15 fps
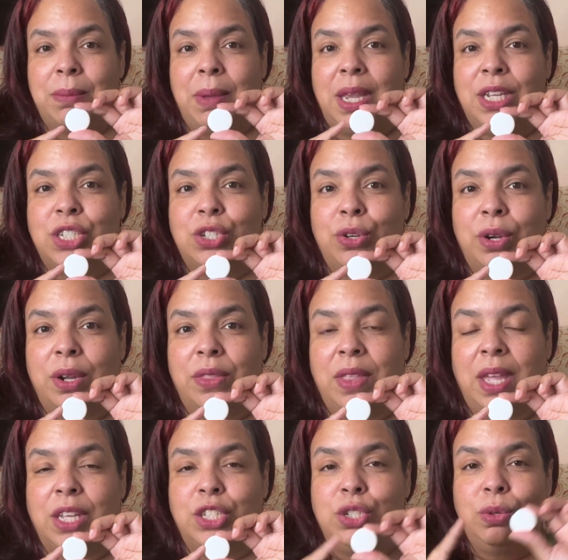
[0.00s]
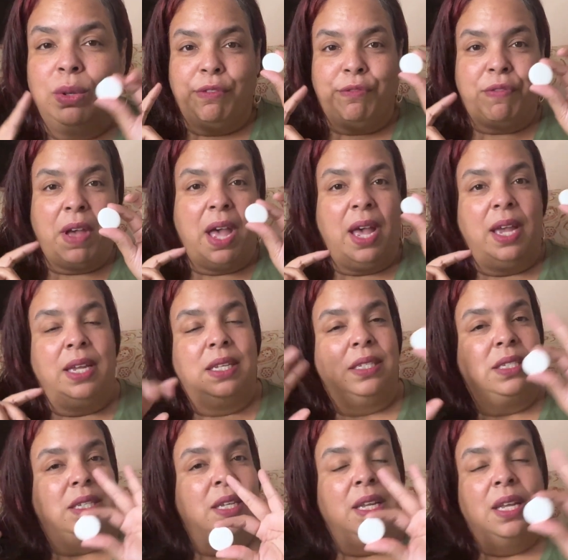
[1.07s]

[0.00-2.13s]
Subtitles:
make sure that you find